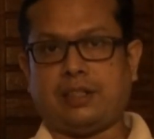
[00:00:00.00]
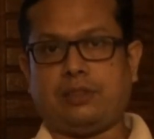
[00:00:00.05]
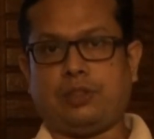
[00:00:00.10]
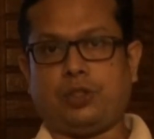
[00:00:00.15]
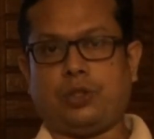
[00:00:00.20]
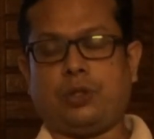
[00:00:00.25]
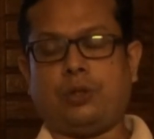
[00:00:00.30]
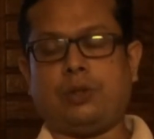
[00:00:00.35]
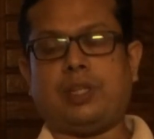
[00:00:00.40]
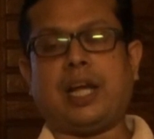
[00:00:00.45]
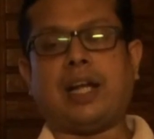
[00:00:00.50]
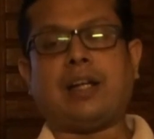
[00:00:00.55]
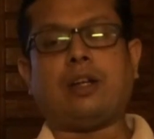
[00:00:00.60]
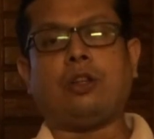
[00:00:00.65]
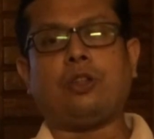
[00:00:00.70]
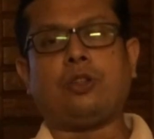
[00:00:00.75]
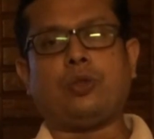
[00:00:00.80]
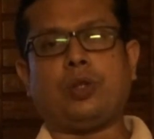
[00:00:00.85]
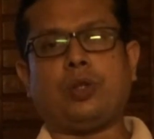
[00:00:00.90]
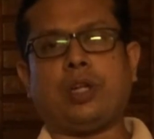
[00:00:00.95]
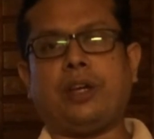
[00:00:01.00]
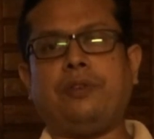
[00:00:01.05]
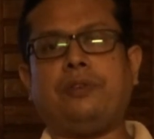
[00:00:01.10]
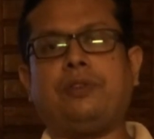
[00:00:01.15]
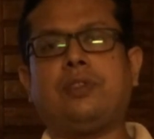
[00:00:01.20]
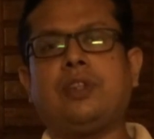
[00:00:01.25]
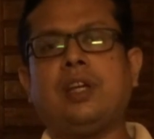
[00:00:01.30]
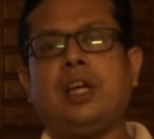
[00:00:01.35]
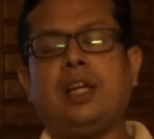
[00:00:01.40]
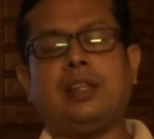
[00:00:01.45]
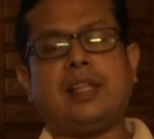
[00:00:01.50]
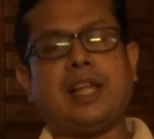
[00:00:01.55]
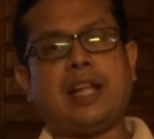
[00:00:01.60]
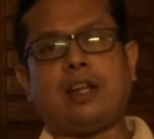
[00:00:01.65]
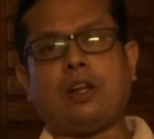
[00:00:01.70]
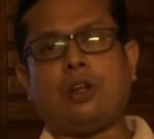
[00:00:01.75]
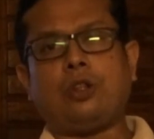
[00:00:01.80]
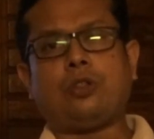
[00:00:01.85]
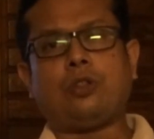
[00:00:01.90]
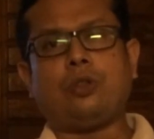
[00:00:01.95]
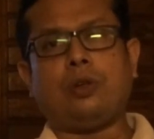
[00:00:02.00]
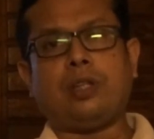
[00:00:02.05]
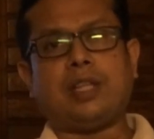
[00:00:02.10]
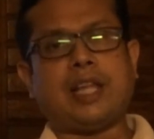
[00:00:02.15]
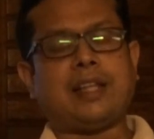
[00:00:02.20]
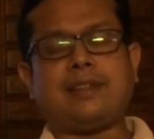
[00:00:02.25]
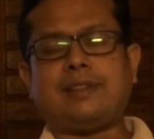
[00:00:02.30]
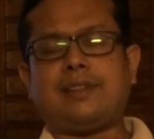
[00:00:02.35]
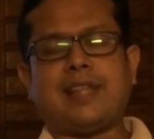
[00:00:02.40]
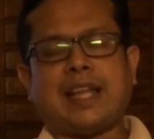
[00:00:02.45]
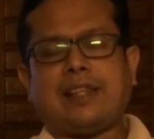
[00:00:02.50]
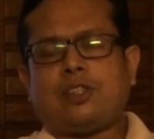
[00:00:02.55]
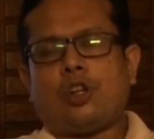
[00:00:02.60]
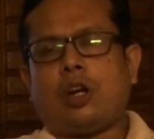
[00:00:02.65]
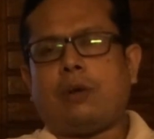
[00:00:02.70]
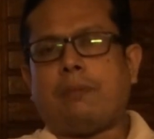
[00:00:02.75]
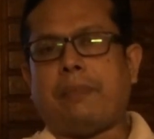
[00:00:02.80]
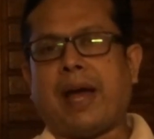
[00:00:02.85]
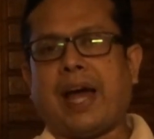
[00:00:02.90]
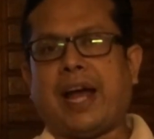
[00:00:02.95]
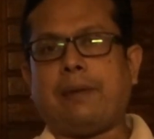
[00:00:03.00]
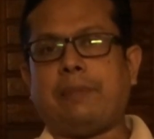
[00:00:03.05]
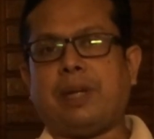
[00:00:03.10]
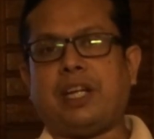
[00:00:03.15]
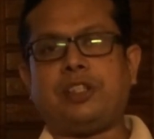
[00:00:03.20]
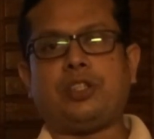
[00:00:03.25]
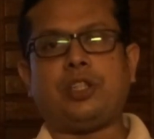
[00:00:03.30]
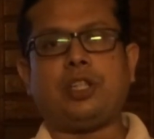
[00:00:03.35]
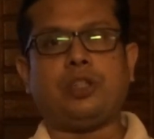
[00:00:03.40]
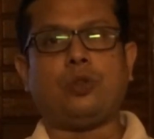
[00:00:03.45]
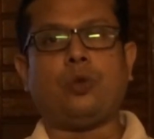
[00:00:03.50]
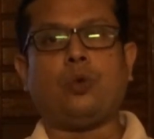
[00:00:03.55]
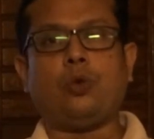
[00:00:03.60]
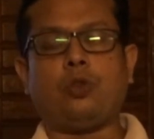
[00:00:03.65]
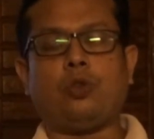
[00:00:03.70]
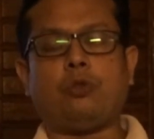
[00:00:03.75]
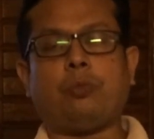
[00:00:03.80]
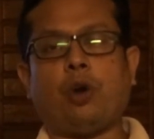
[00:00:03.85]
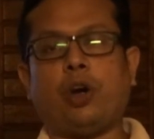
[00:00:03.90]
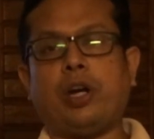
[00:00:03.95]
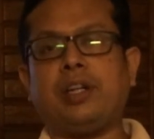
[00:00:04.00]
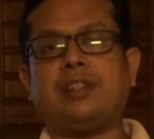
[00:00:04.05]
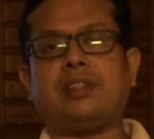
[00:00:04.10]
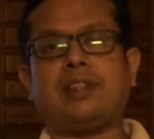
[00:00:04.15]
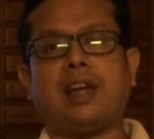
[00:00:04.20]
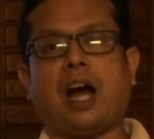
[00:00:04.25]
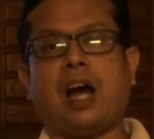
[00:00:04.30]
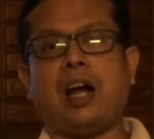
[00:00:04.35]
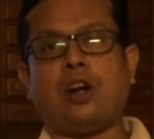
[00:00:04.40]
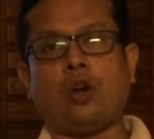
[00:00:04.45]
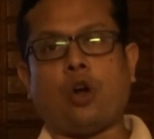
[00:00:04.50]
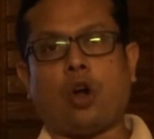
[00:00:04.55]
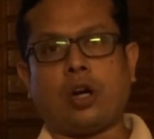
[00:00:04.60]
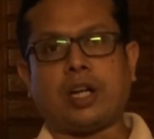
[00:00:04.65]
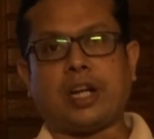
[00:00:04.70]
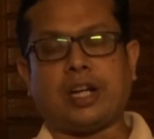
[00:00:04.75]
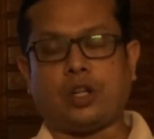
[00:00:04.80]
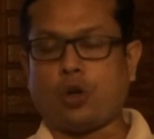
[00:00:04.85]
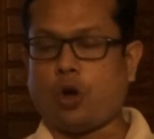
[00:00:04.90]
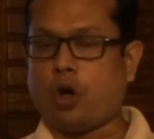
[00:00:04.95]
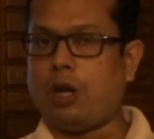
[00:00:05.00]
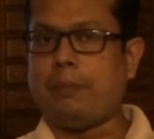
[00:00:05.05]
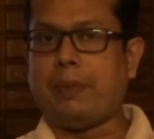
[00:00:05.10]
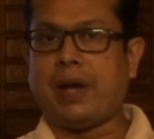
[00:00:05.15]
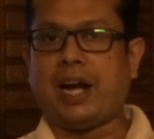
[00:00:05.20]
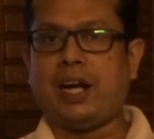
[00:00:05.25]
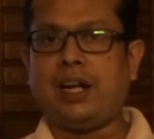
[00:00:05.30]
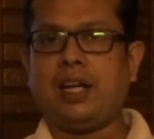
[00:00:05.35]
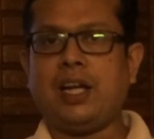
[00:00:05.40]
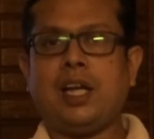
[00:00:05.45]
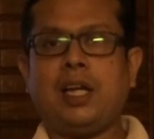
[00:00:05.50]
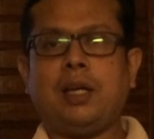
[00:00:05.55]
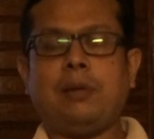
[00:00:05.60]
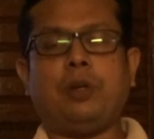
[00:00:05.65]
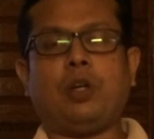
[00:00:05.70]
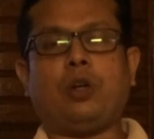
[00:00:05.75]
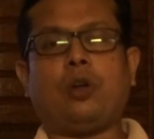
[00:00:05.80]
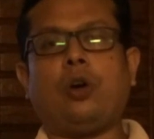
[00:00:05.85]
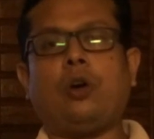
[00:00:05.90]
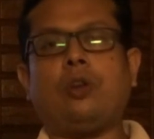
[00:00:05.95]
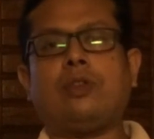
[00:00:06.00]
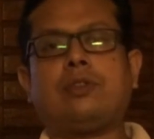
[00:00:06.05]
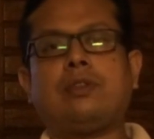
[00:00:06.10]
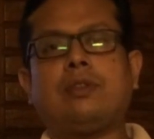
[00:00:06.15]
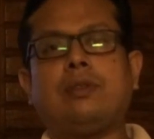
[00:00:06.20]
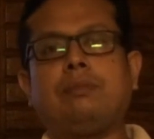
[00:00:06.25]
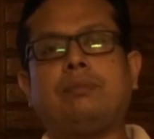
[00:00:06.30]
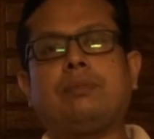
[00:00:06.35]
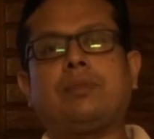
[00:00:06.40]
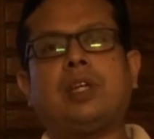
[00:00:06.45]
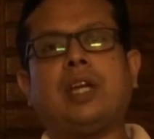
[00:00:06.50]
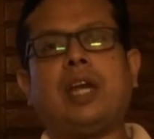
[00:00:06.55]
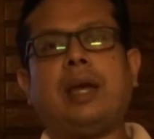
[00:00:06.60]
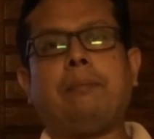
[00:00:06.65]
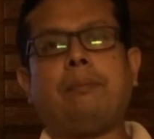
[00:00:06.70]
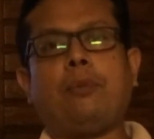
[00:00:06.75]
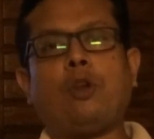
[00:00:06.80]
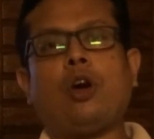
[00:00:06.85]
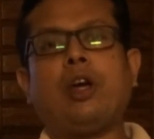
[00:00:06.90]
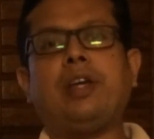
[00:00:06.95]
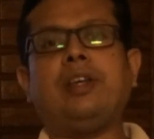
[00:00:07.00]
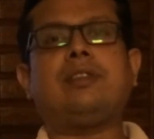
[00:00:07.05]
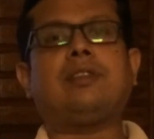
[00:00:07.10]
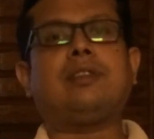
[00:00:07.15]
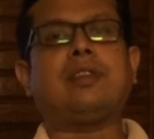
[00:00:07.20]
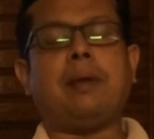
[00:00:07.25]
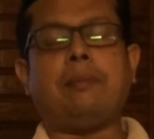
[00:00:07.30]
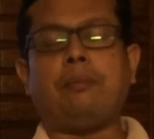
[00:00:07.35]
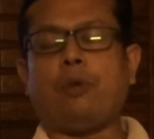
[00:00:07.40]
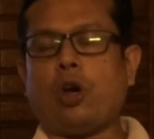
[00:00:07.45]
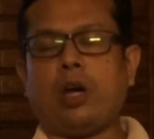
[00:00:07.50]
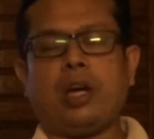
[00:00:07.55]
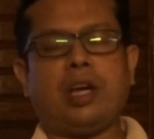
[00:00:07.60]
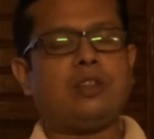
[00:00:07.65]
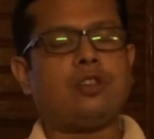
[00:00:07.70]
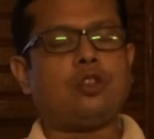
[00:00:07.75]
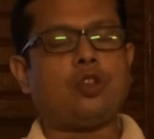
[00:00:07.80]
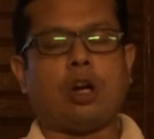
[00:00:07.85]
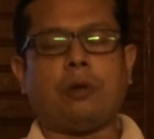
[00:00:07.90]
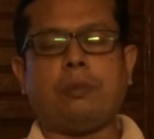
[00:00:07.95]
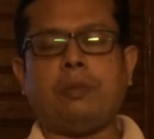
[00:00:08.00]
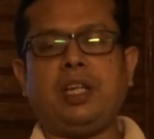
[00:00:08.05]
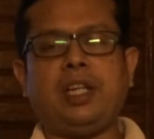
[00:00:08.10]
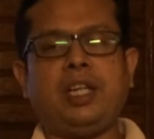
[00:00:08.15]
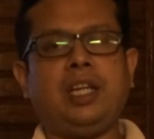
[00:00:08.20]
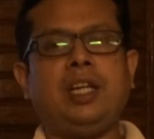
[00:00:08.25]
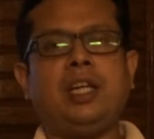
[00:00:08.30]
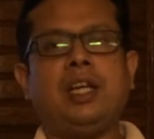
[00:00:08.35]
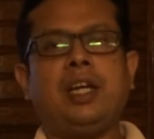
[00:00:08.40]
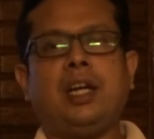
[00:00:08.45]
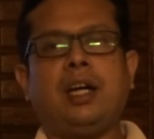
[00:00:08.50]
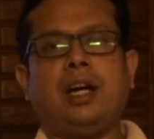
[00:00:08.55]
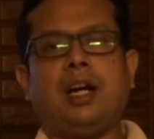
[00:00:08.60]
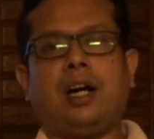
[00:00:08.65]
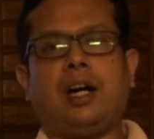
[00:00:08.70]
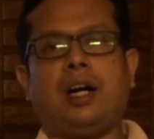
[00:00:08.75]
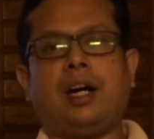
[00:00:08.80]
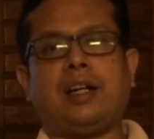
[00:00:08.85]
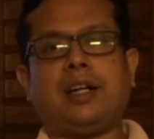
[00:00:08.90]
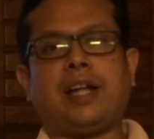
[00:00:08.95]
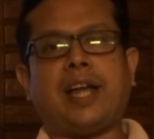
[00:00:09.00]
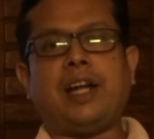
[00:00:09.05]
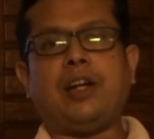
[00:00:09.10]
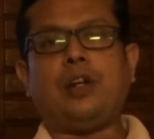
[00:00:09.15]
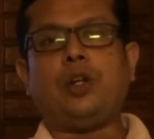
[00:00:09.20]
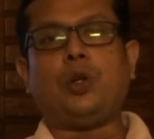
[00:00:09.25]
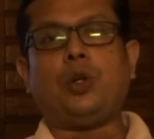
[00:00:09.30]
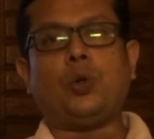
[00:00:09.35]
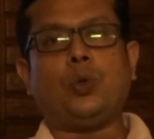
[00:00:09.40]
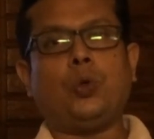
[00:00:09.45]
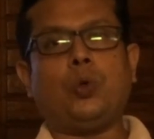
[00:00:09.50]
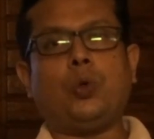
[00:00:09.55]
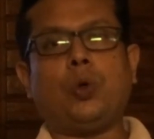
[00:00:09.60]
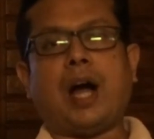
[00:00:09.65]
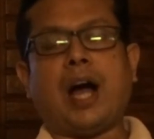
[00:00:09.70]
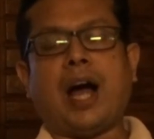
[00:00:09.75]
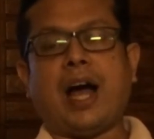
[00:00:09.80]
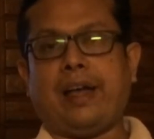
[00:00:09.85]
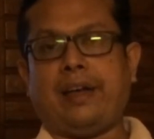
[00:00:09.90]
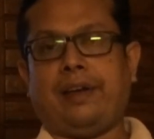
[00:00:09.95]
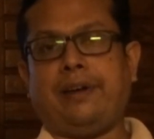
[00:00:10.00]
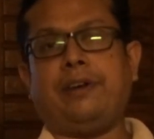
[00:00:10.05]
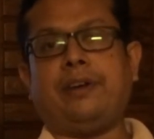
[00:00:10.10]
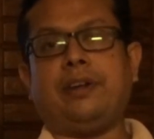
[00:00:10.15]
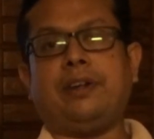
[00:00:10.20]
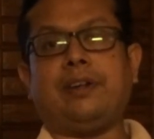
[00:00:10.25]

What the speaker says: That also gives that's not bad. Mentioning those points are not at all bad, because employers normally tend to hire